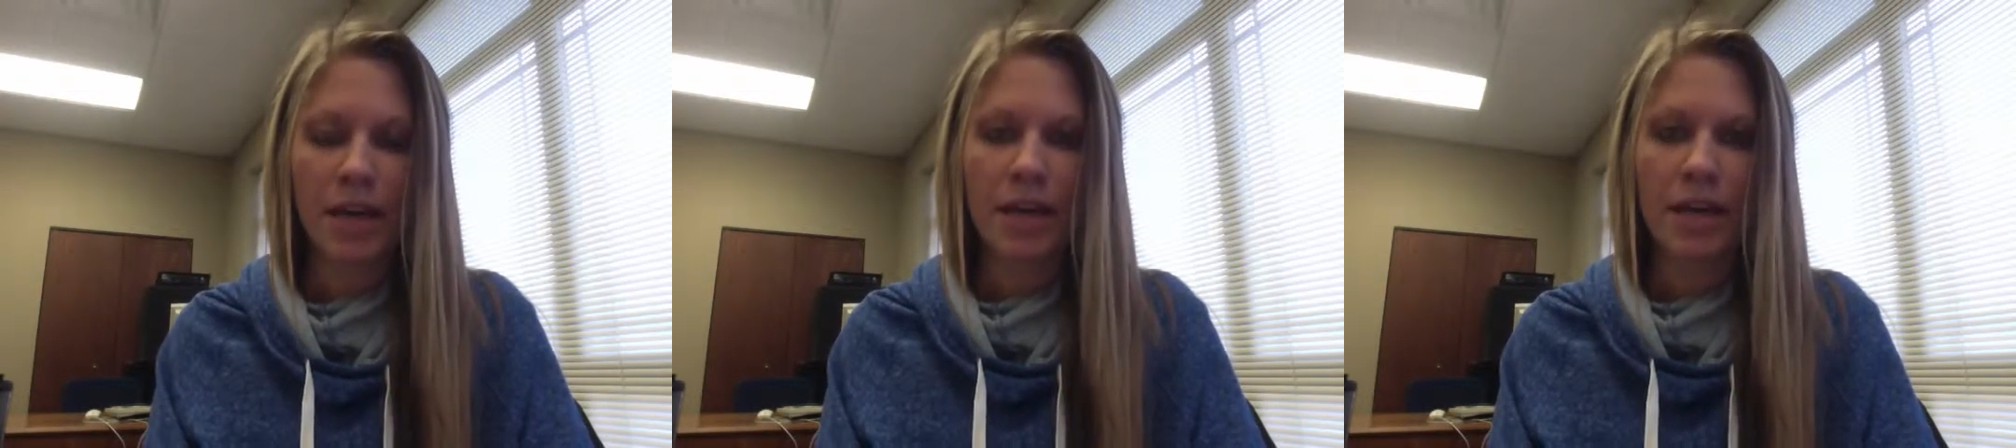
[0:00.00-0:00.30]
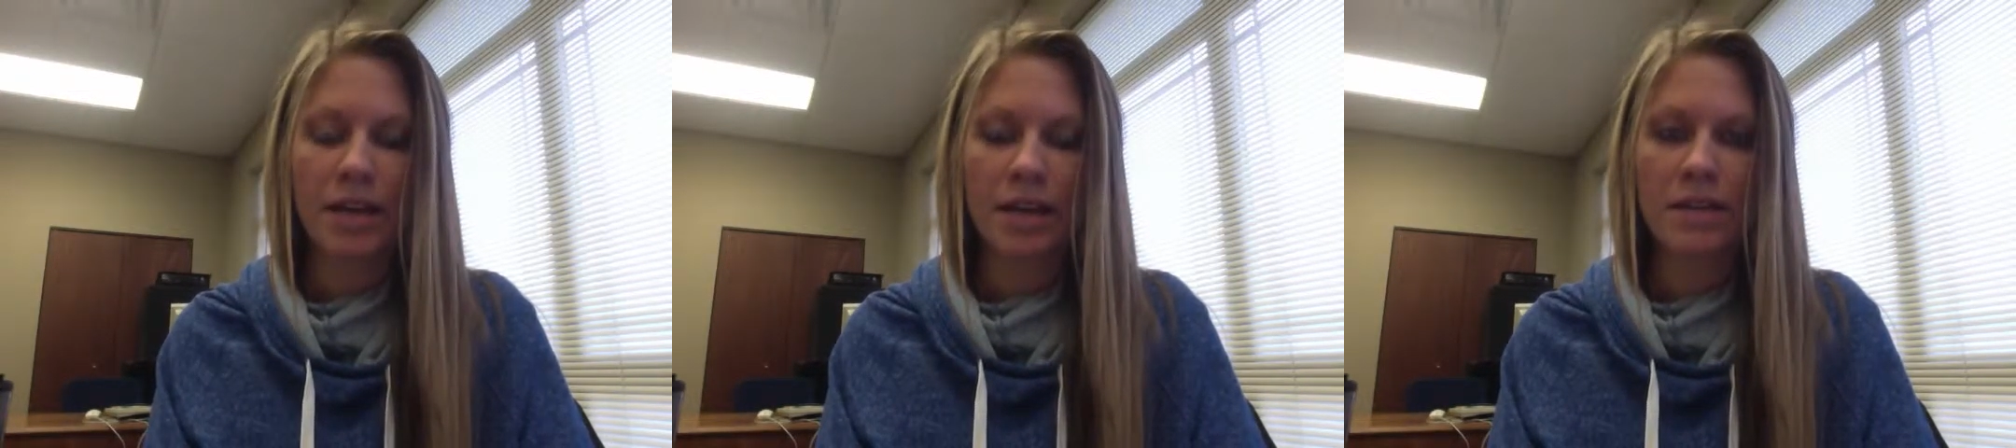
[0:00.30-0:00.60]

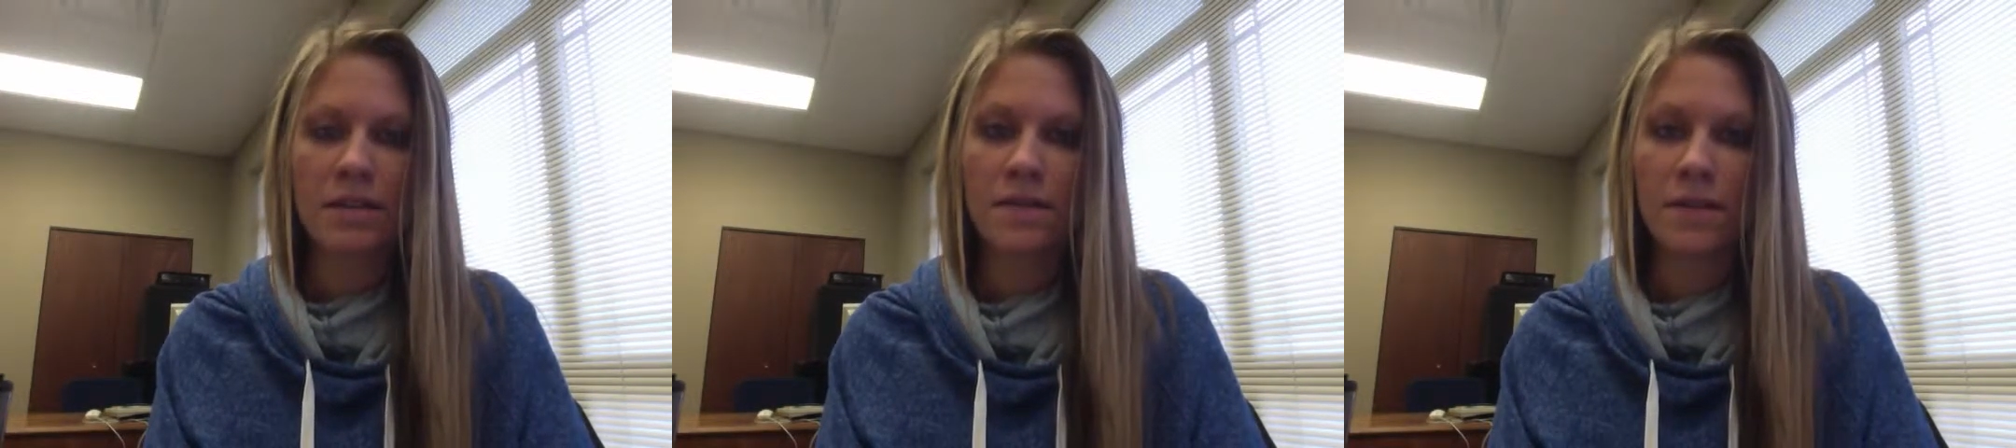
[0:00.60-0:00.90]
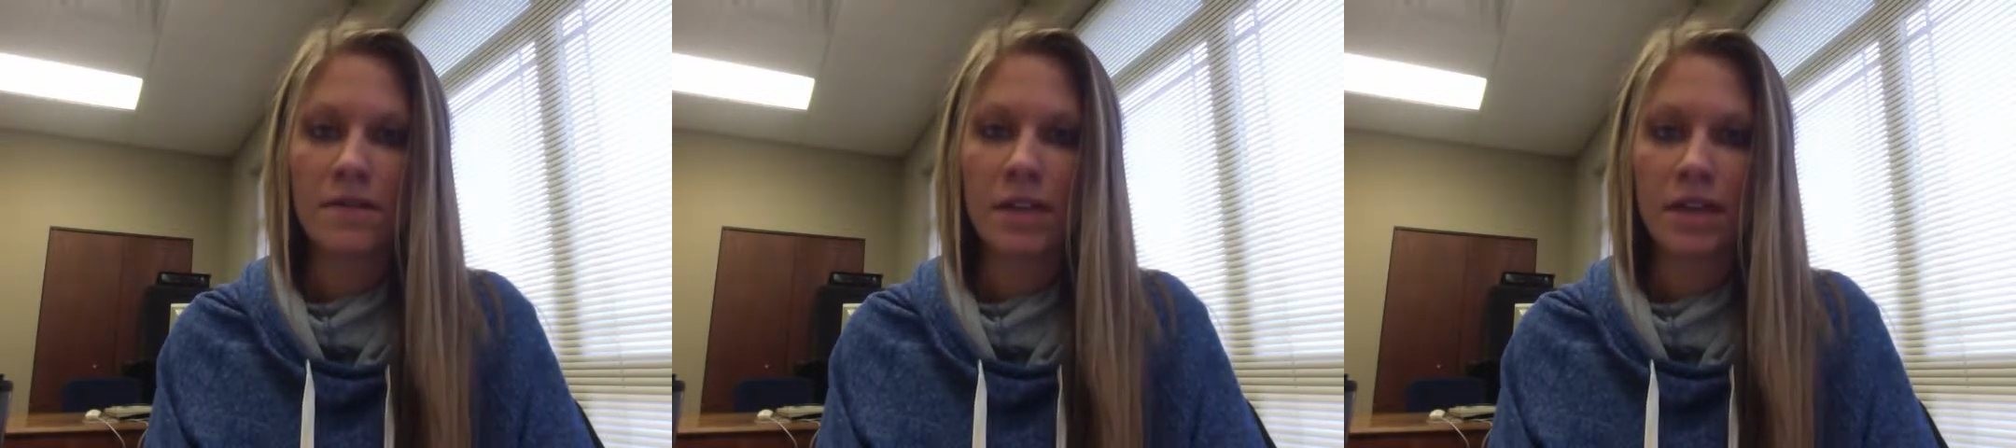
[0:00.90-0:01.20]
In
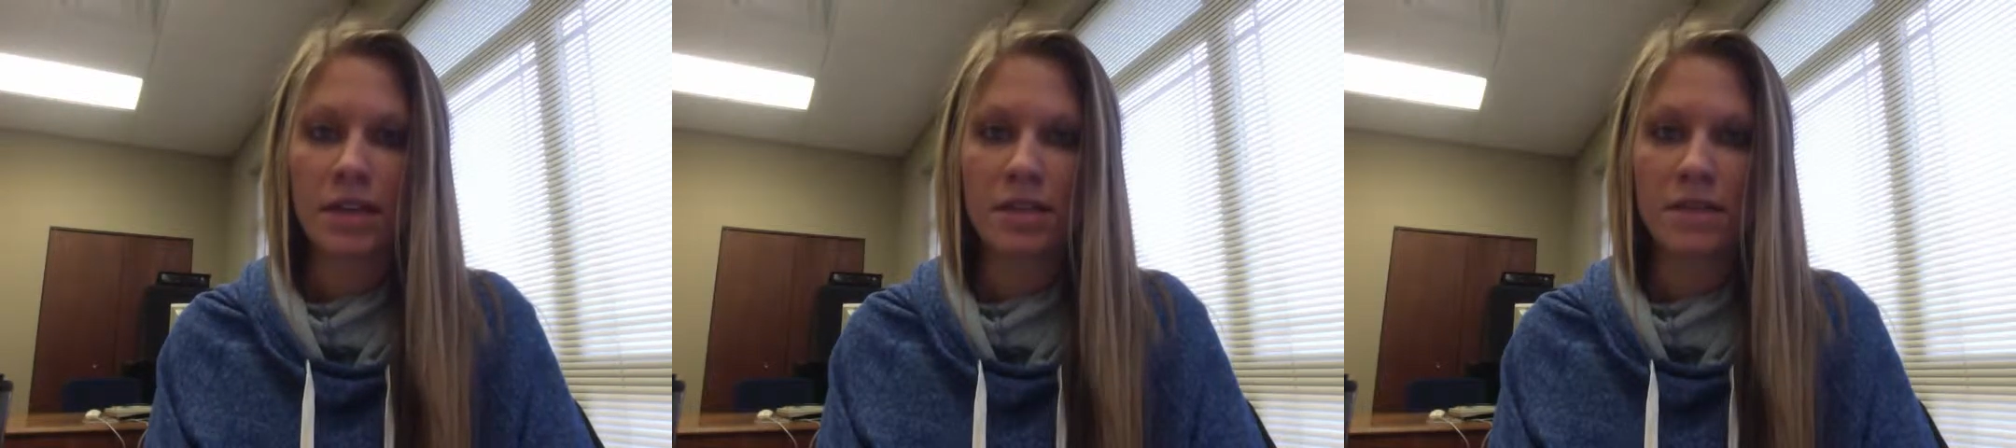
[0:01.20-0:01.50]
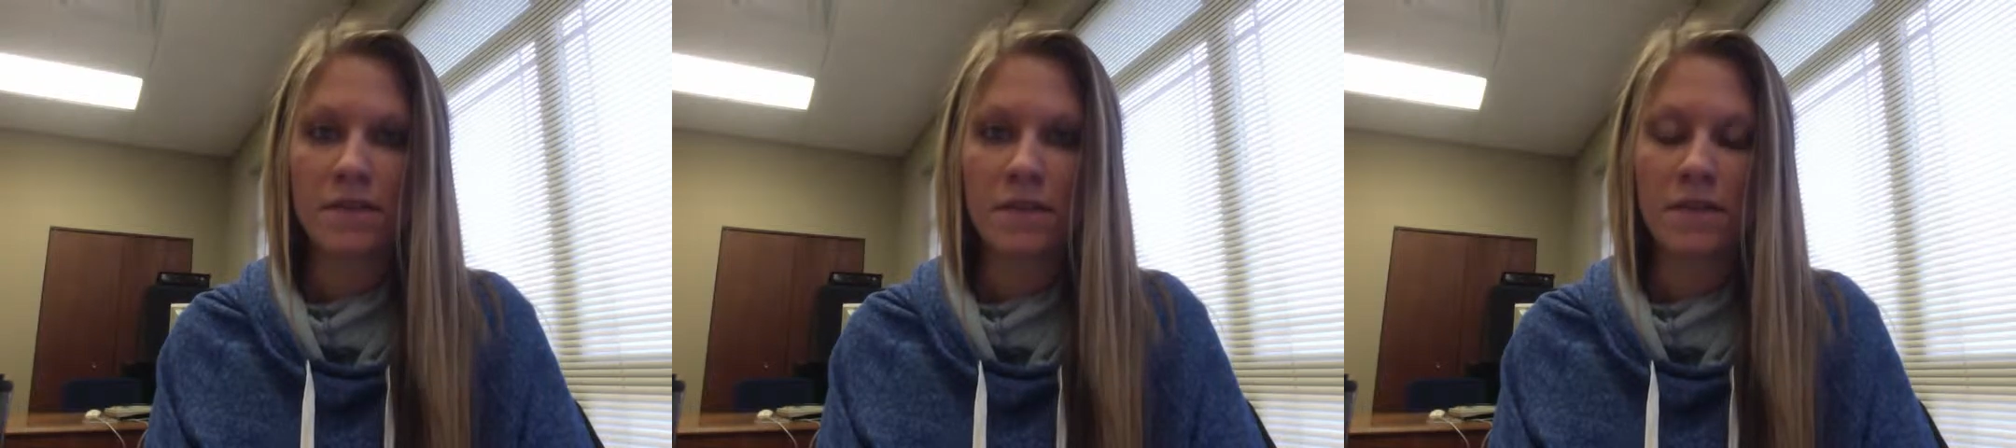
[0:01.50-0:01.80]
1950,
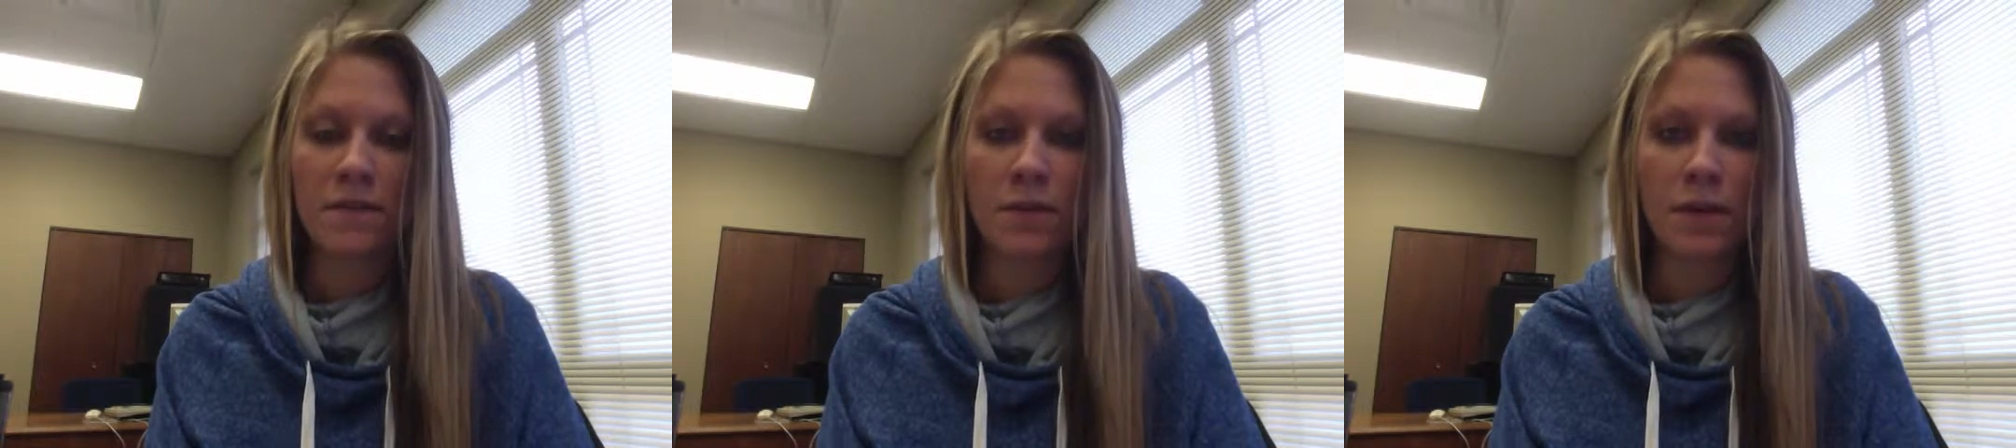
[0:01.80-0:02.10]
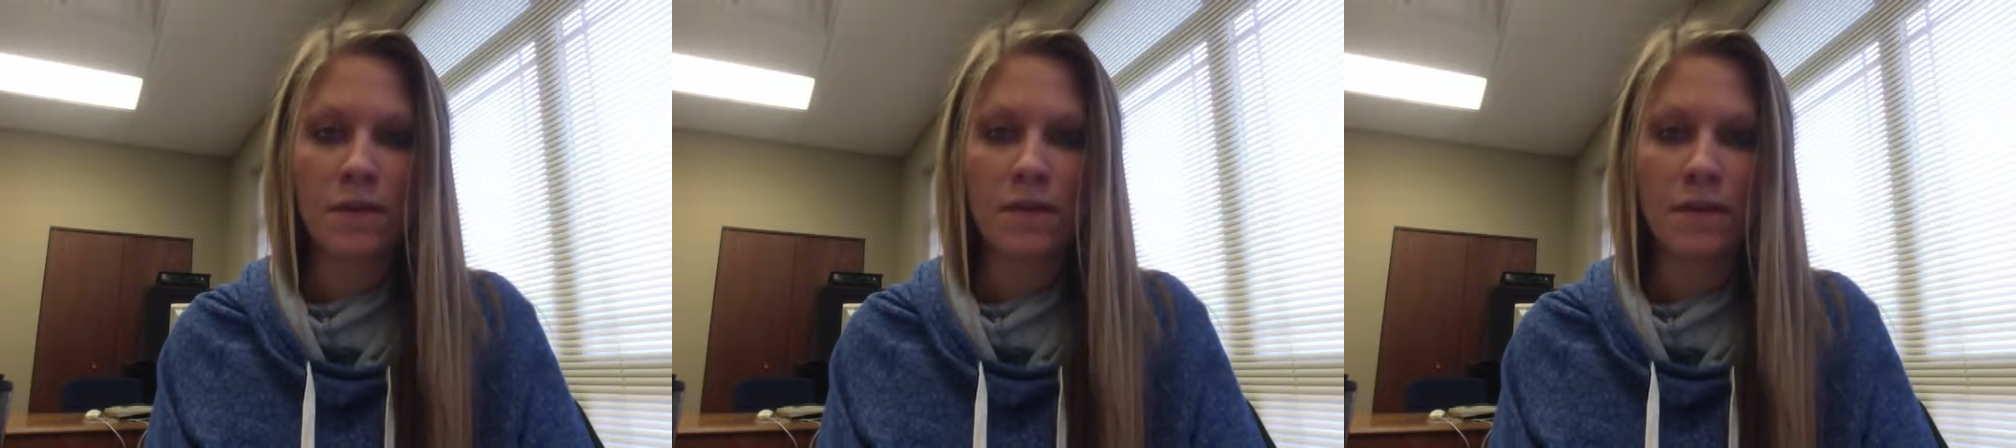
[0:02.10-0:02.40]

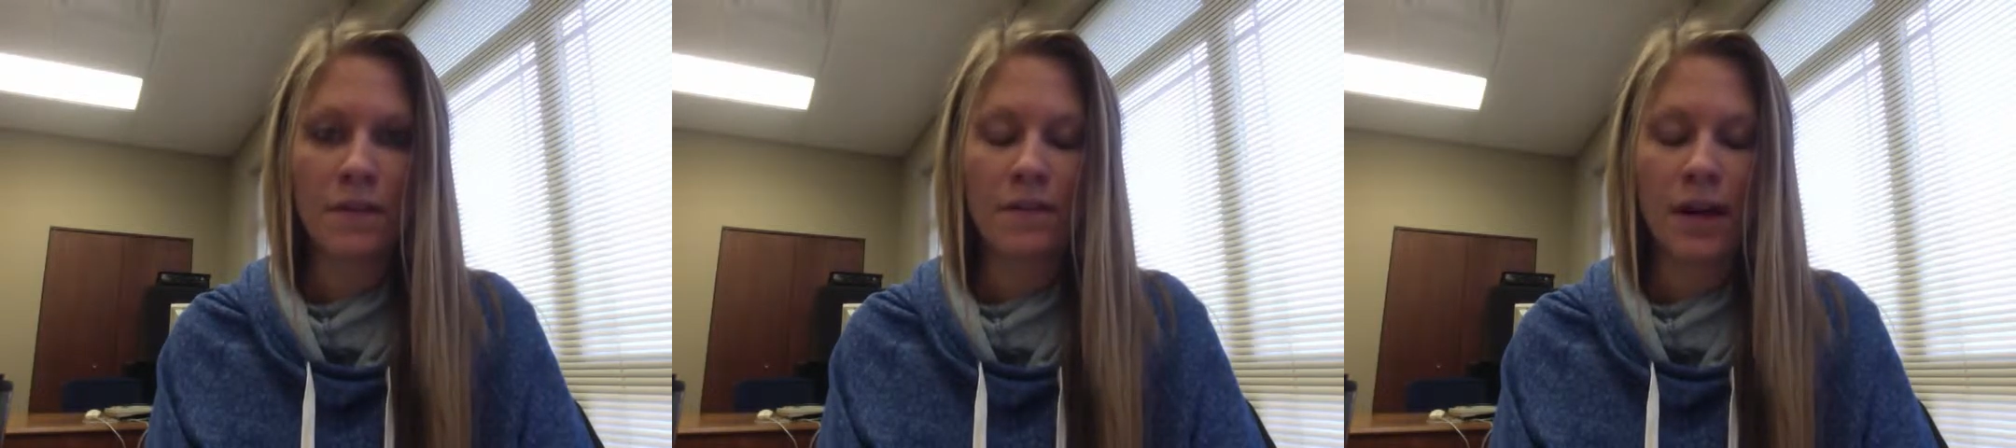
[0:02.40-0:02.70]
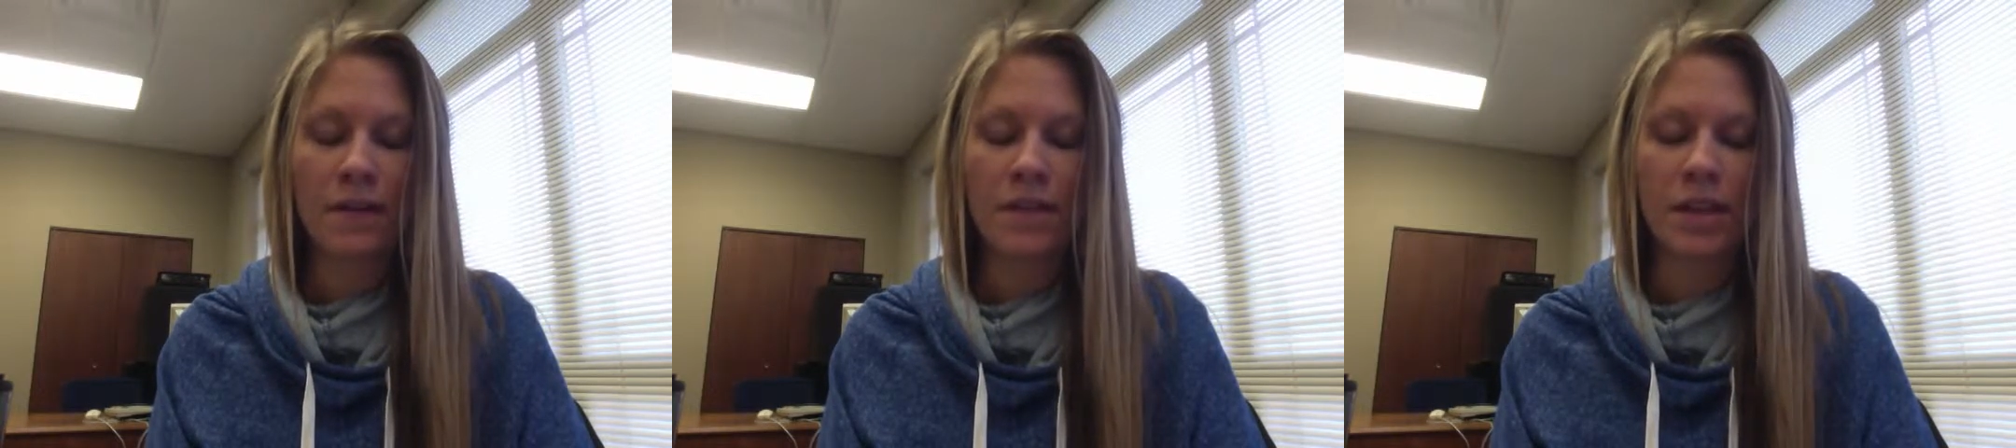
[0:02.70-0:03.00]
1954, 55,